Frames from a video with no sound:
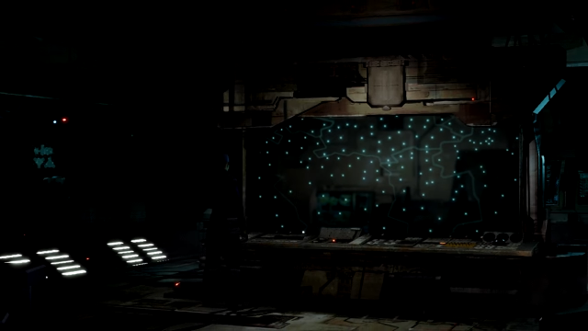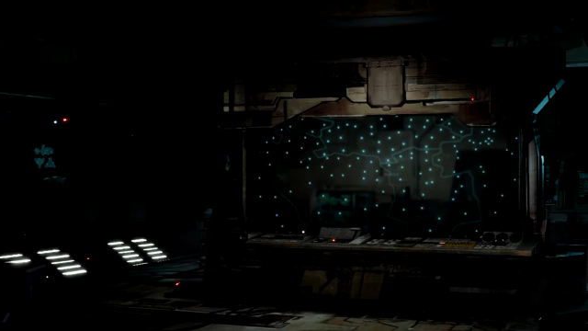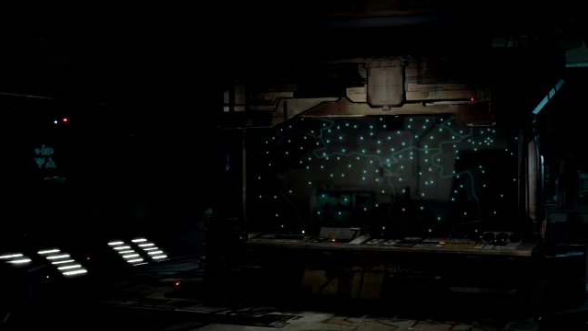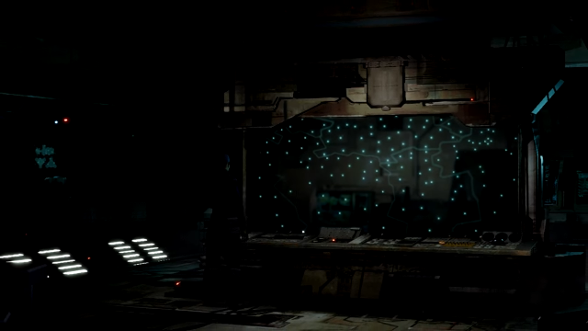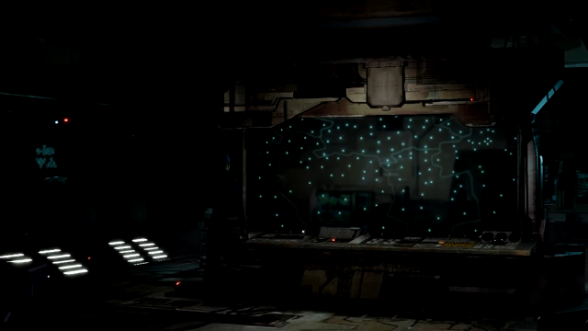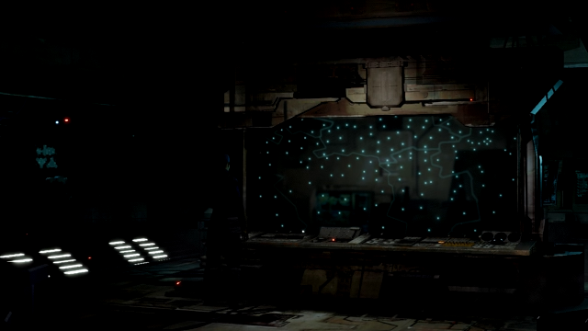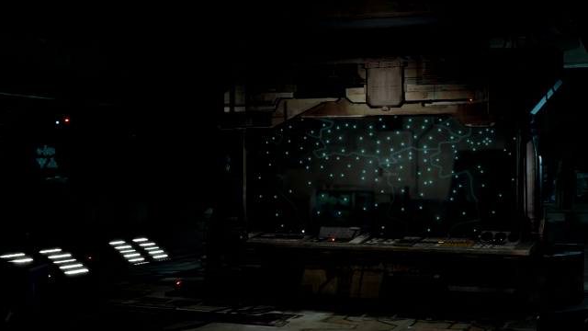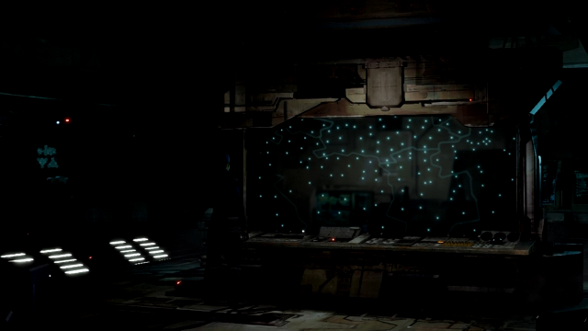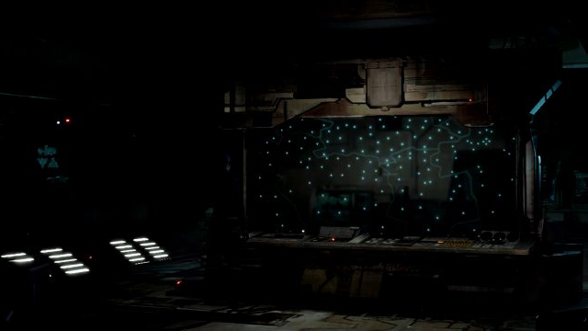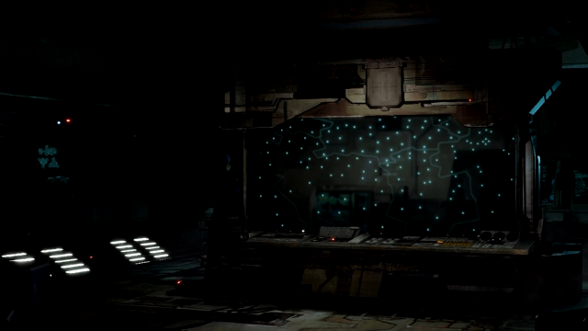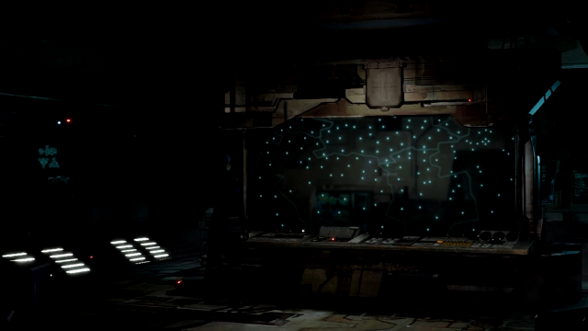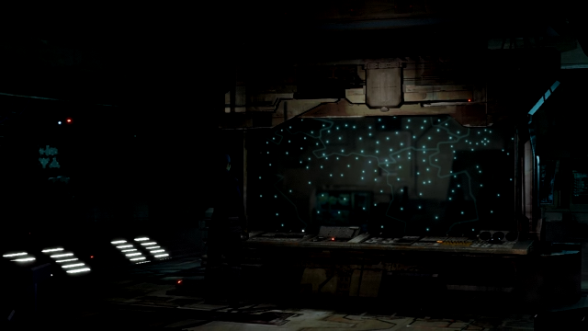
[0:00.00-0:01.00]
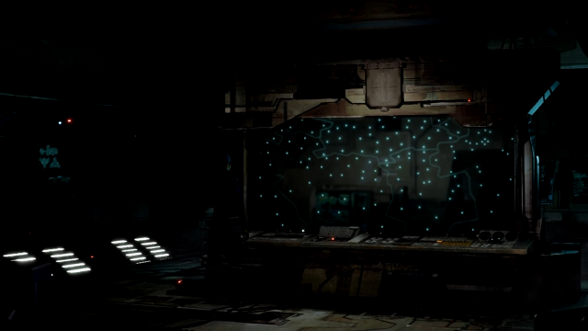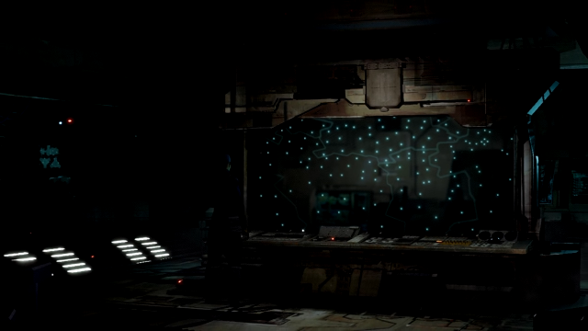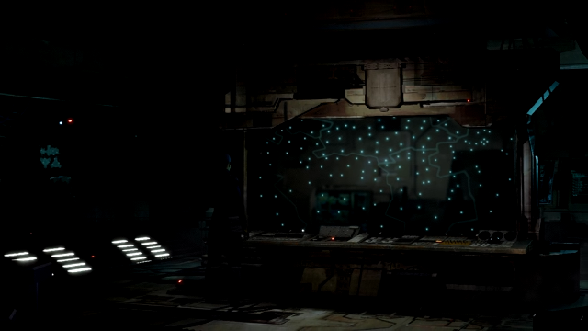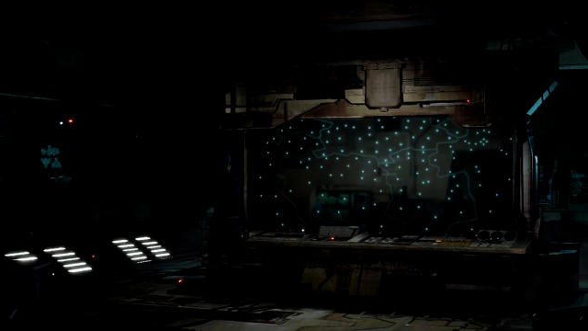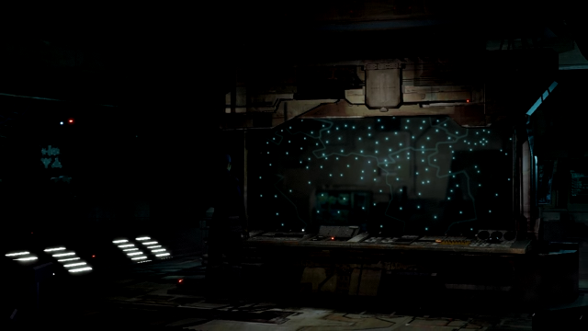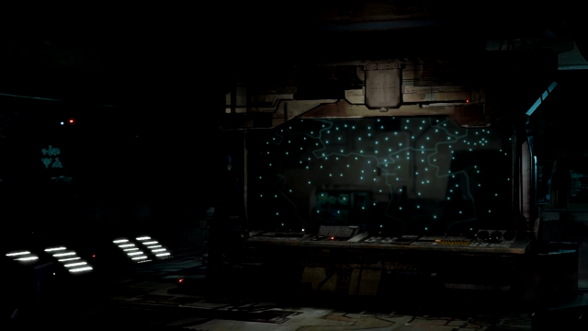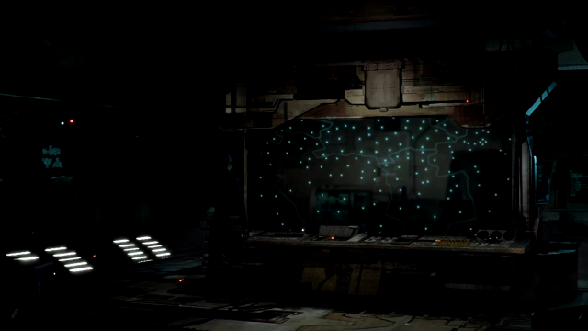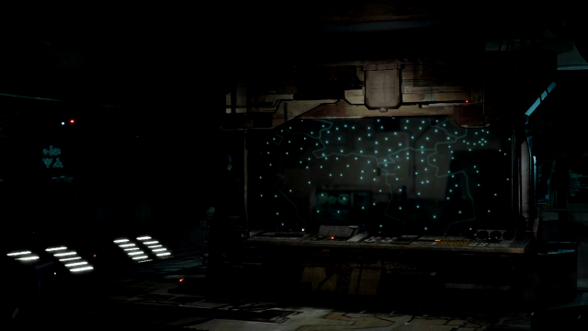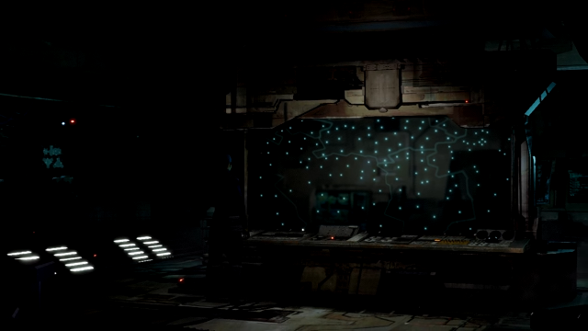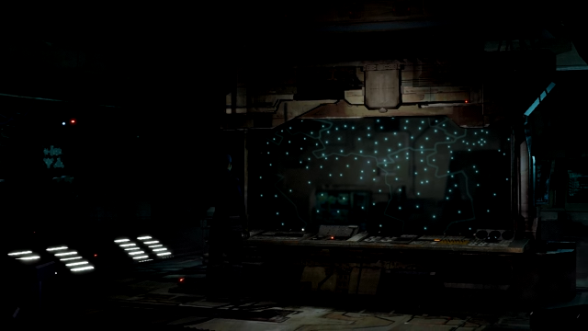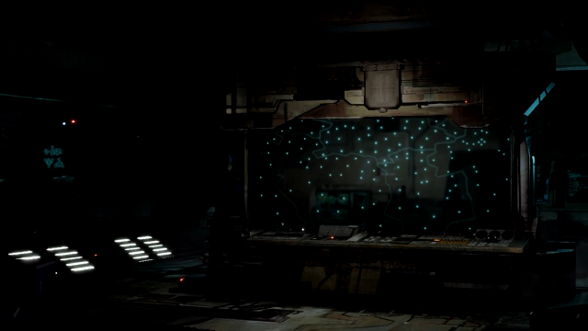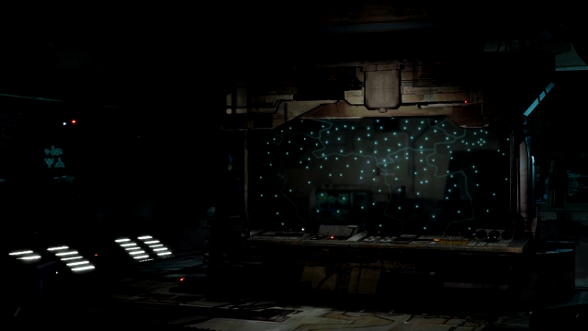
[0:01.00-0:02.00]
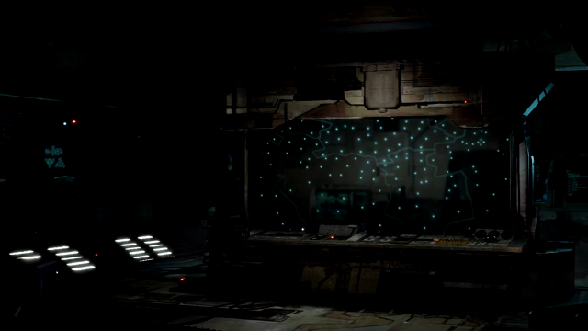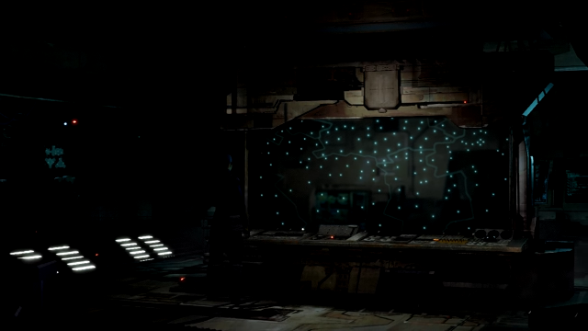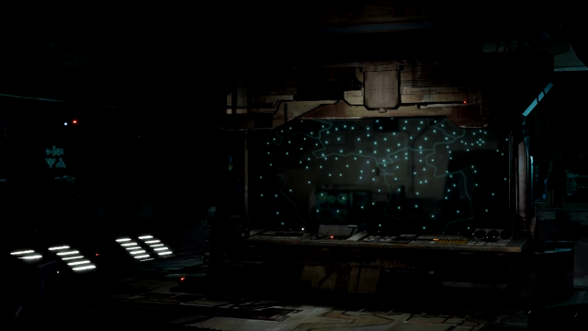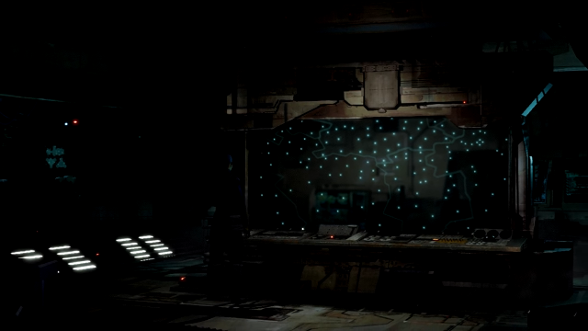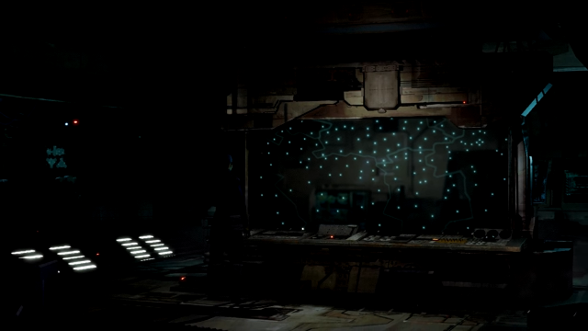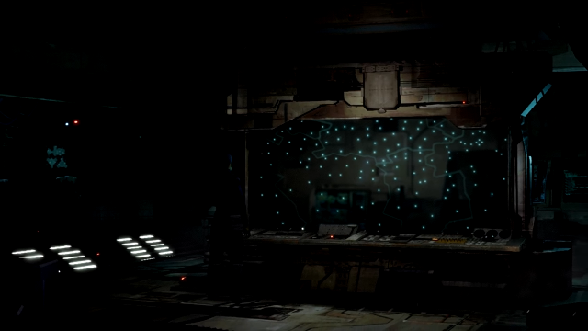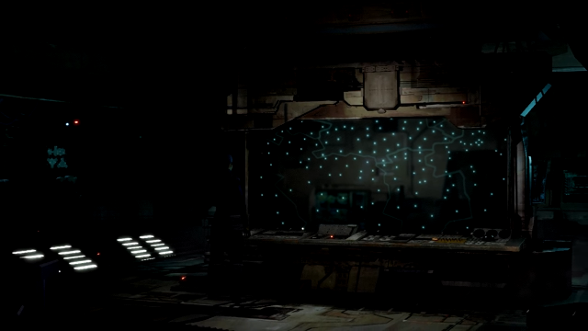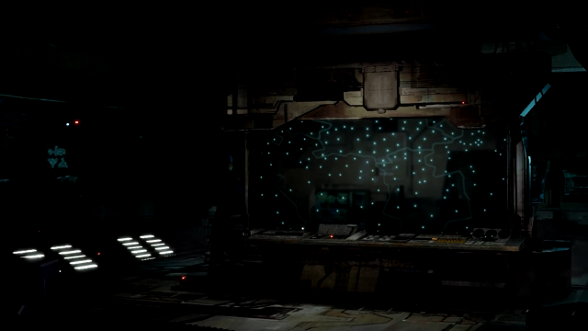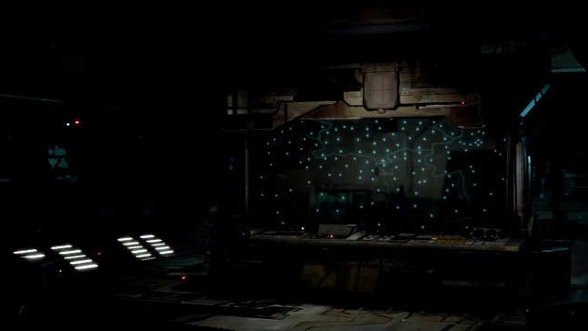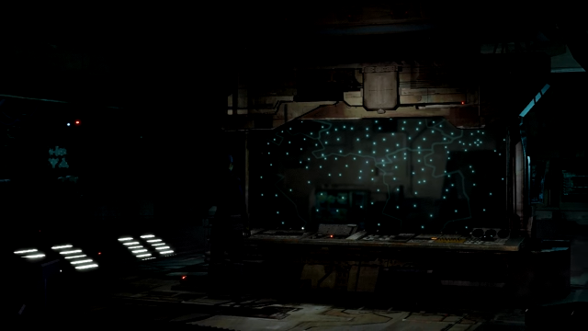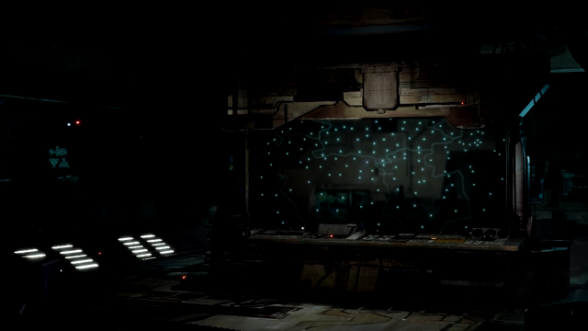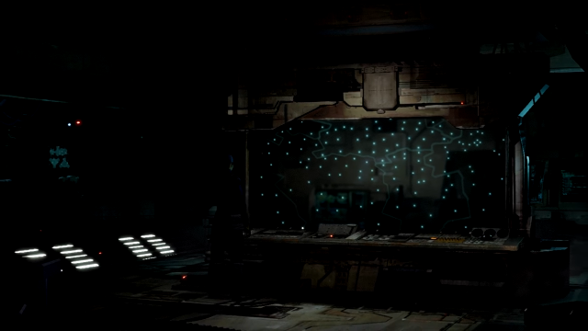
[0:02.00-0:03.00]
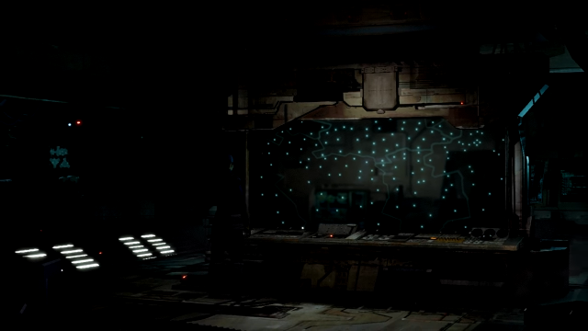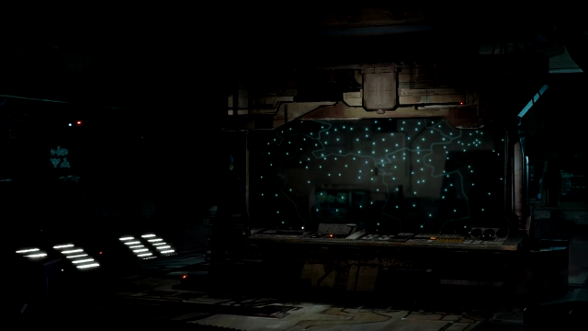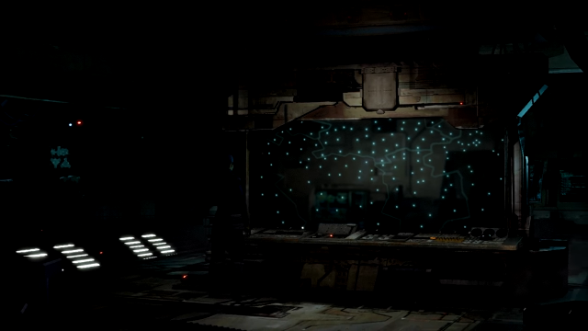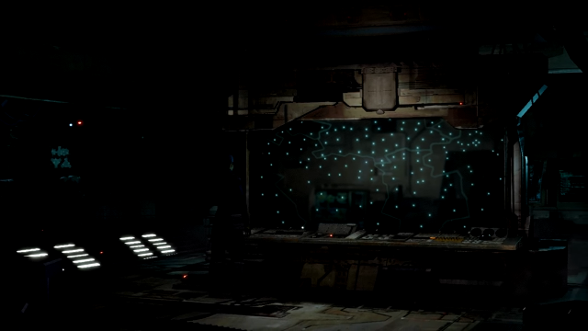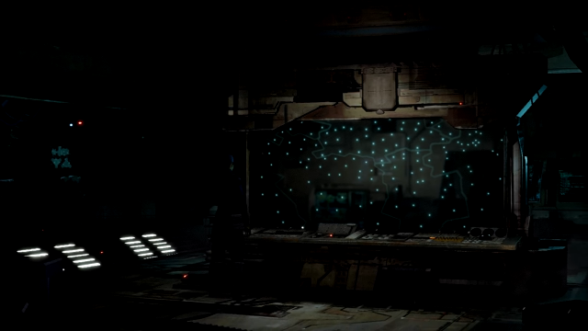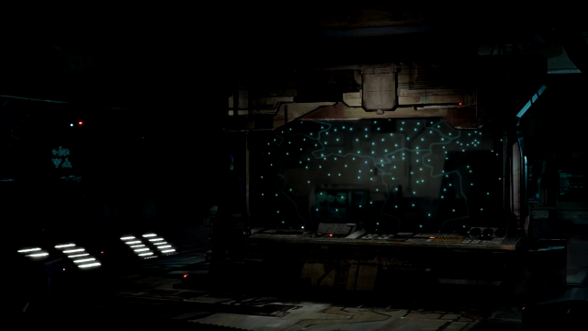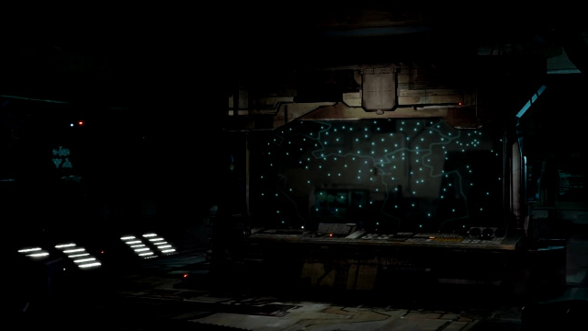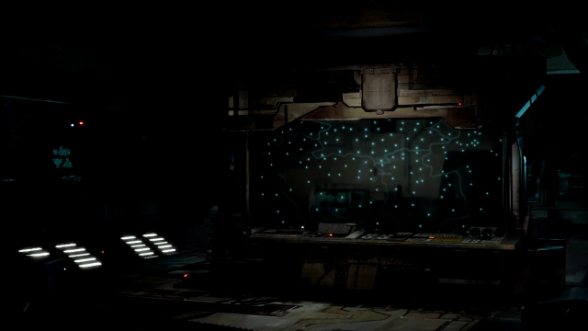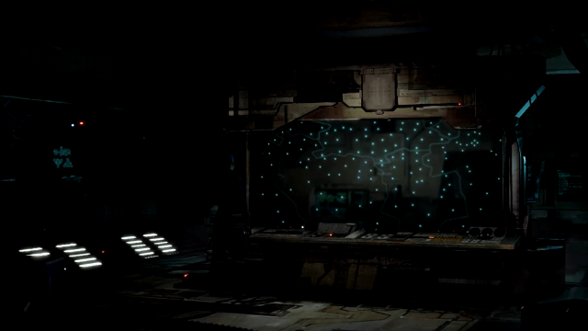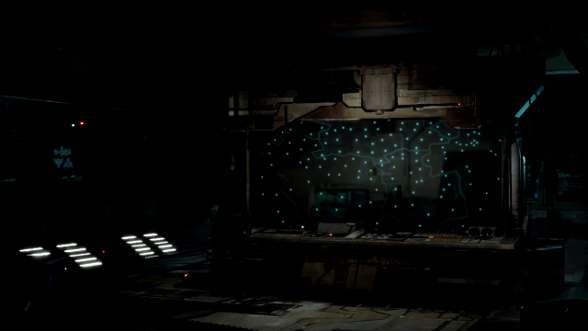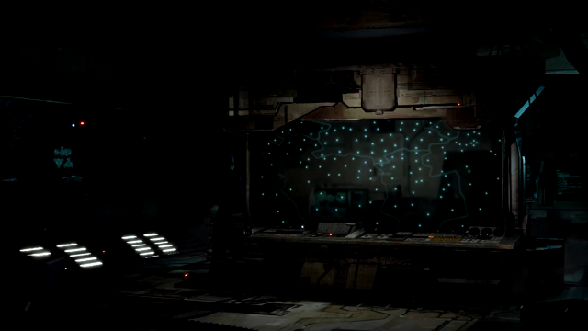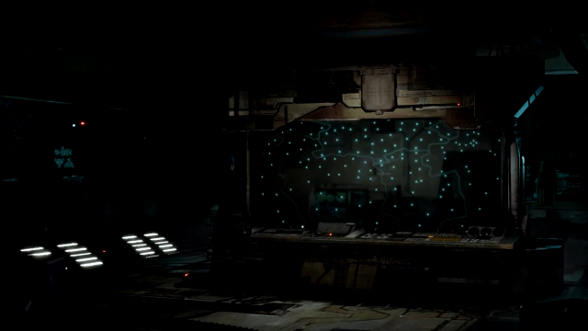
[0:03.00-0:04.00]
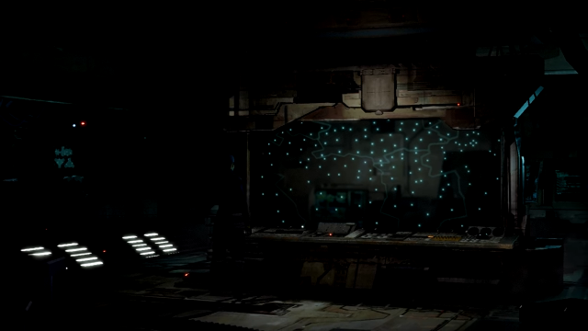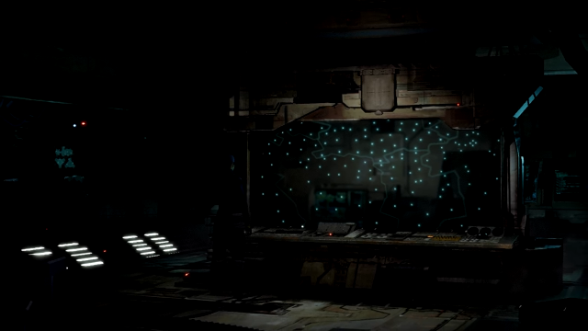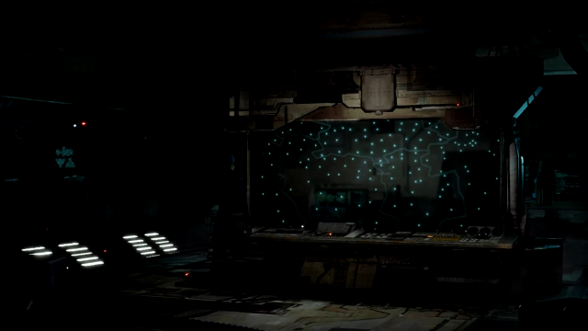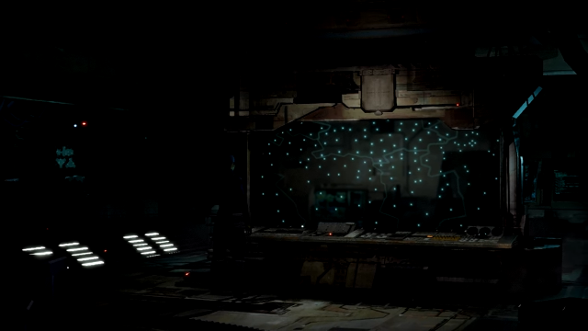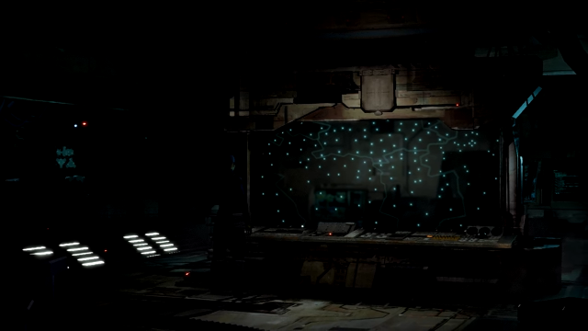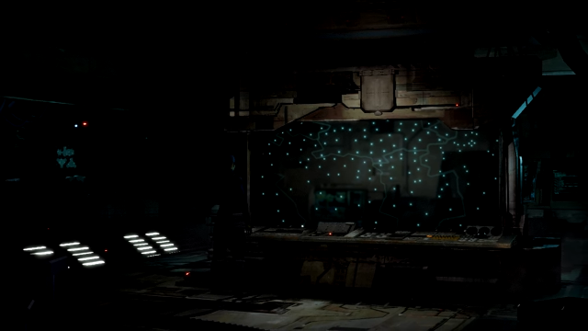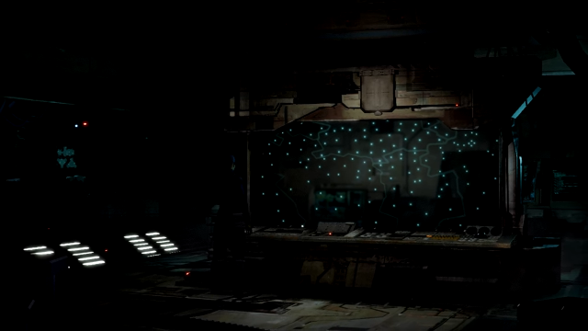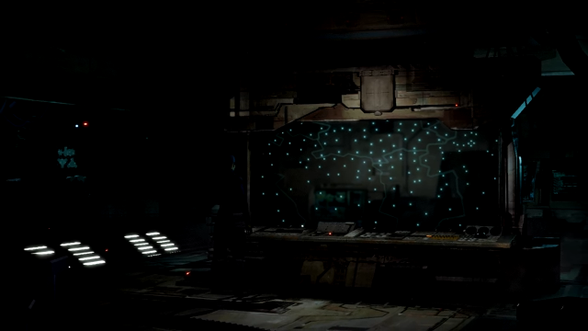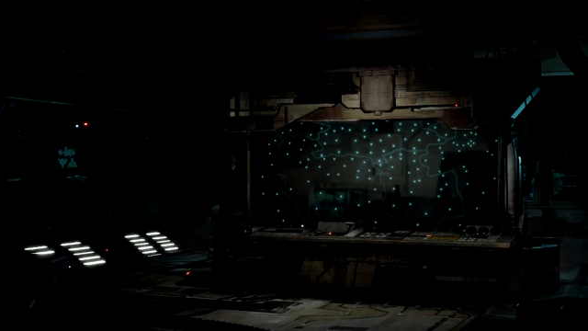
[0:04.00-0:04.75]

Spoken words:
No face is visible, so there are no lips to read.